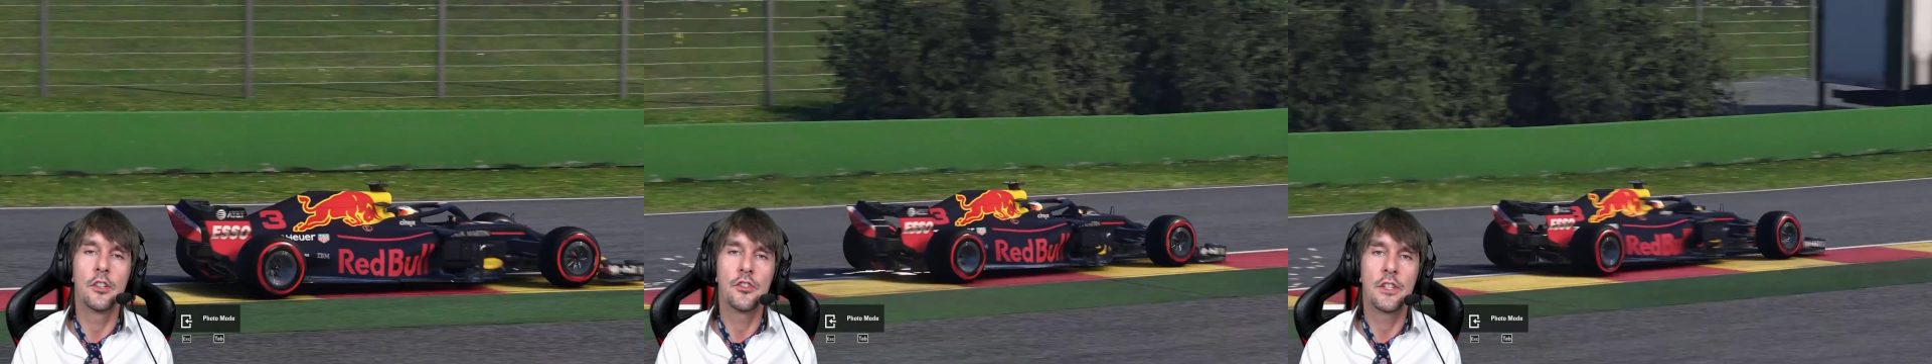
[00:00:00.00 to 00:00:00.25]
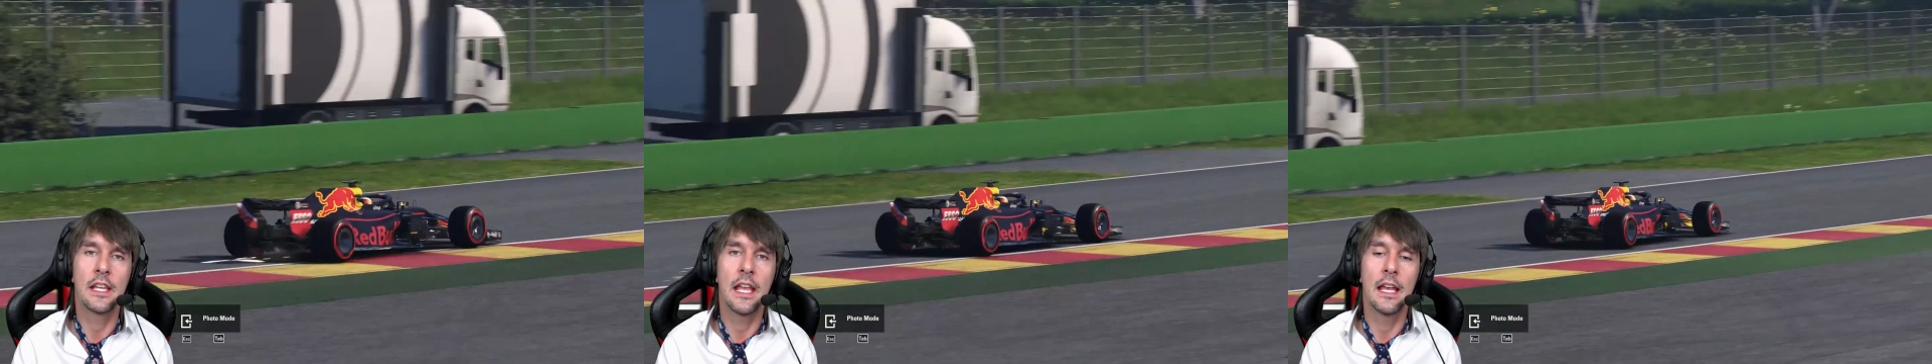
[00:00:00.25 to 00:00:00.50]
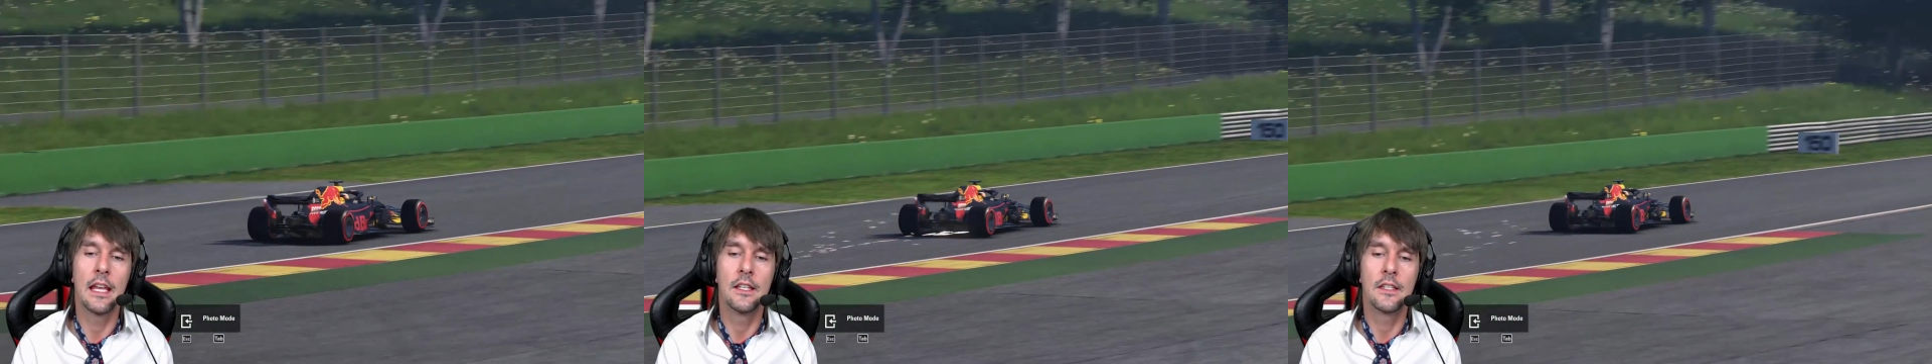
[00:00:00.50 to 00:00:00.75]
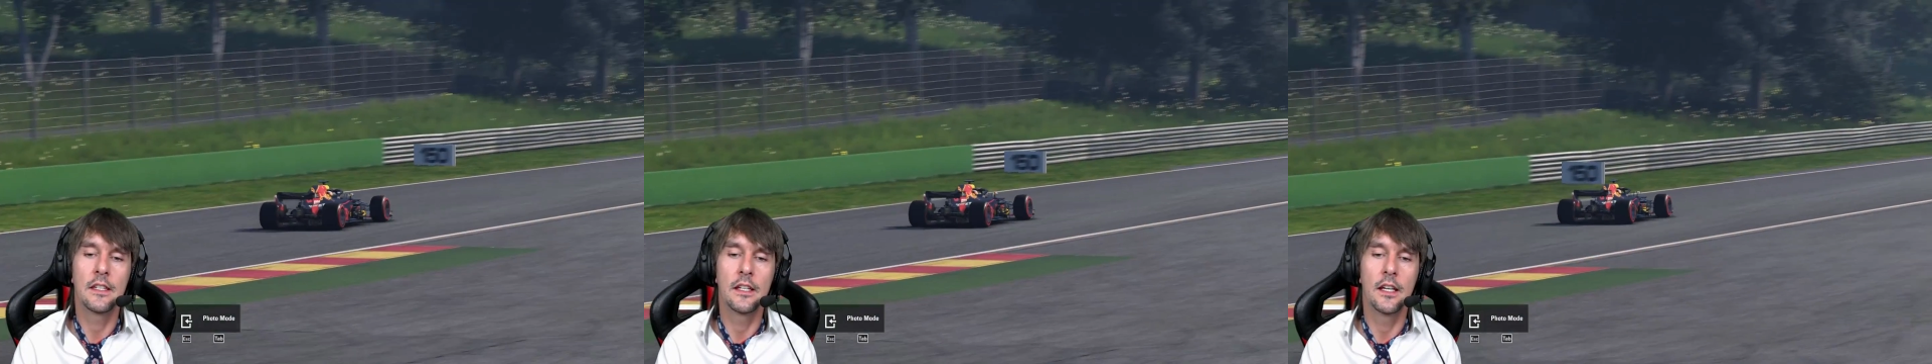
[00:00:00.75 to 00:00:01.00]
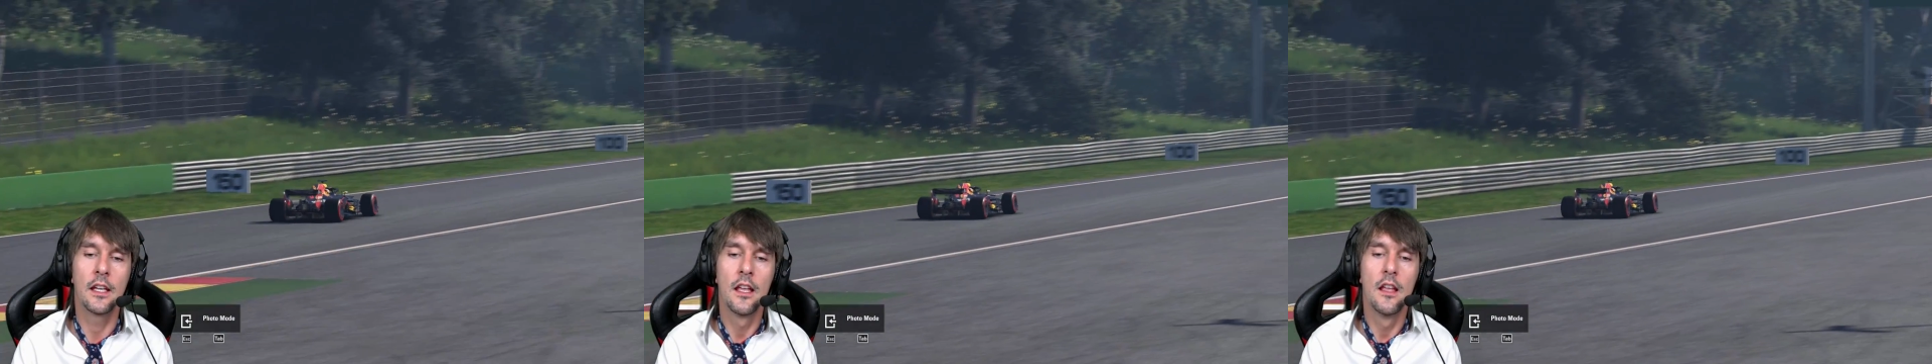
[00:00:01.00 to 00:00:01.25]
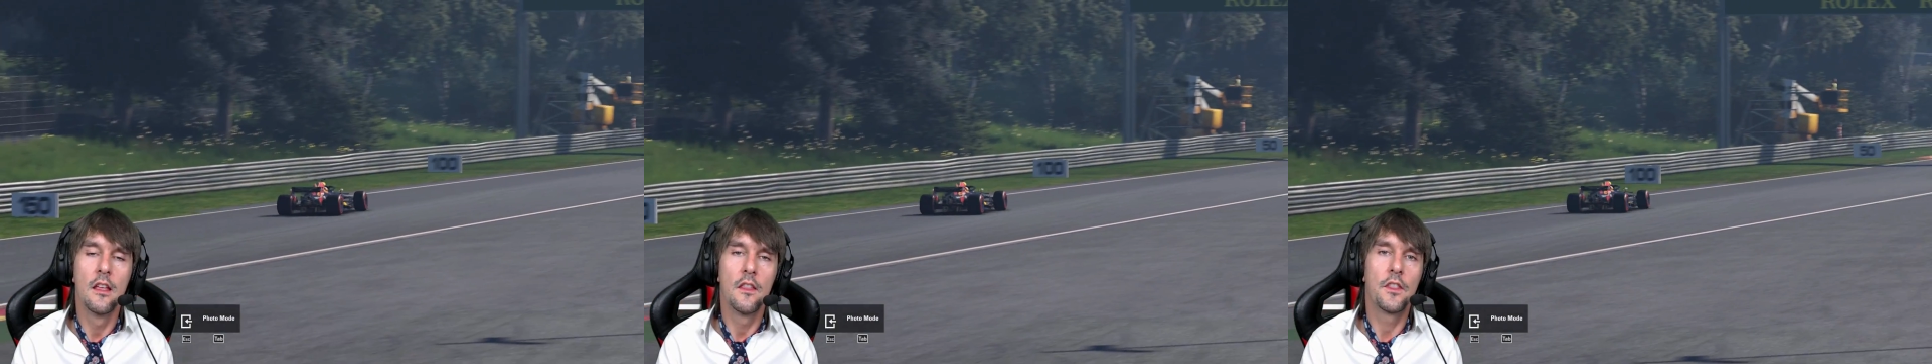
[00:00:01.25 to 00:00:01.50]
to get it
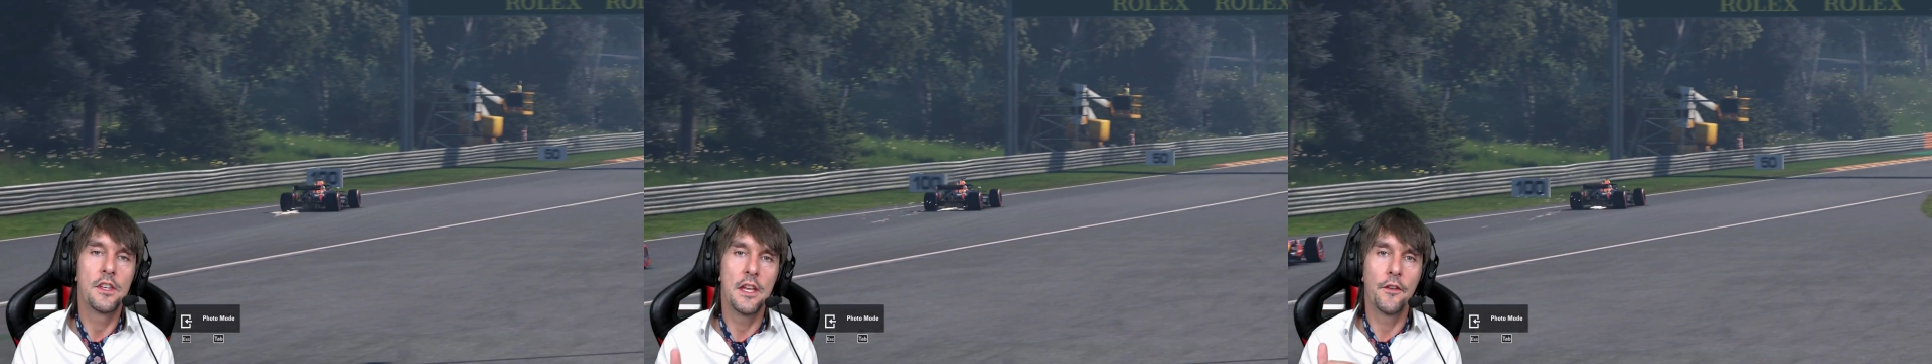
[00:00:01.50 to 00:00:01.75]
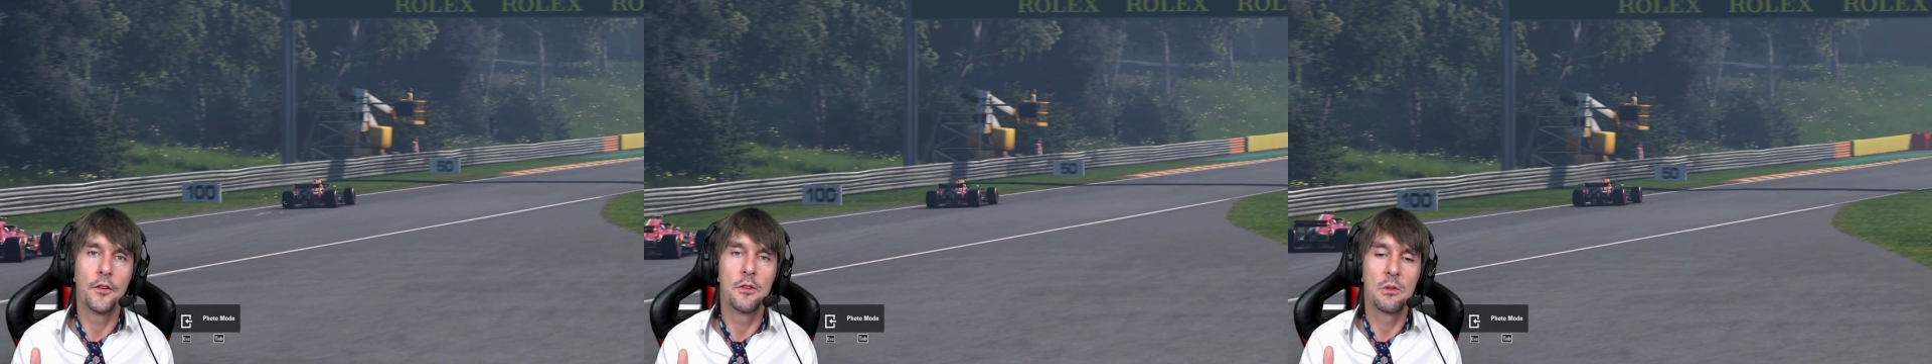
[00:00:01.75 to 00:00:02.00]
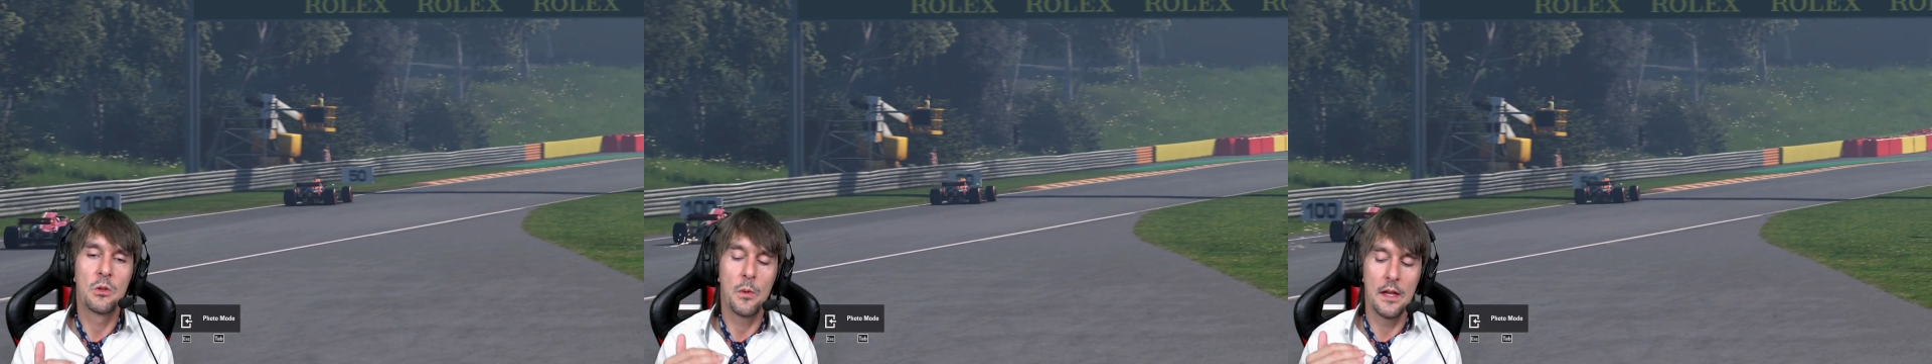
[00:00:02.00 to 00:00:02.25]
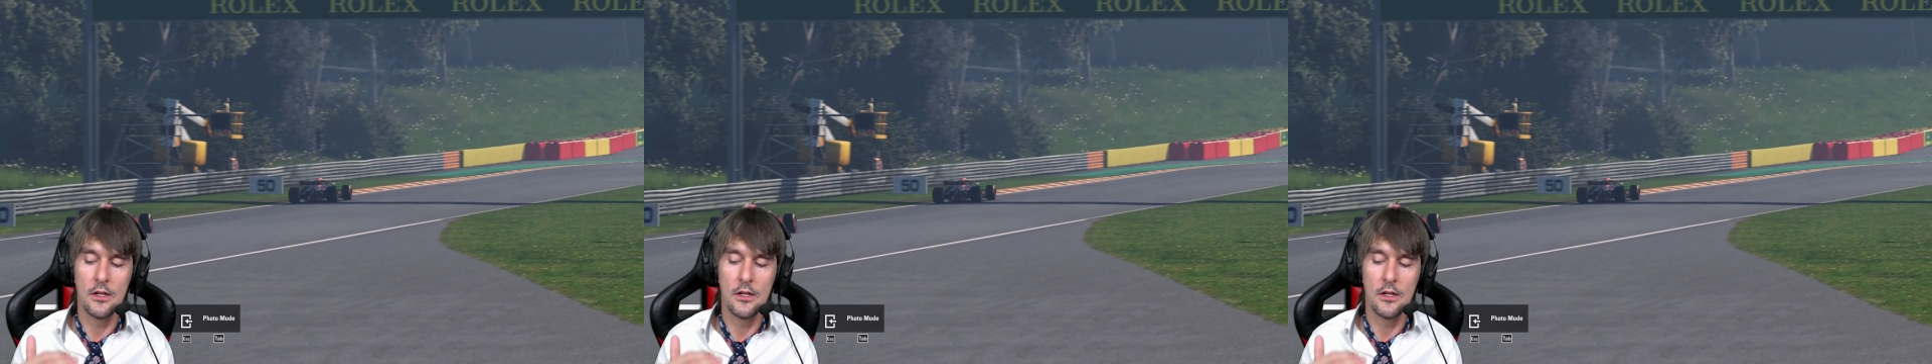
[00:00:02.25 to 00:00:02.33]
the difference between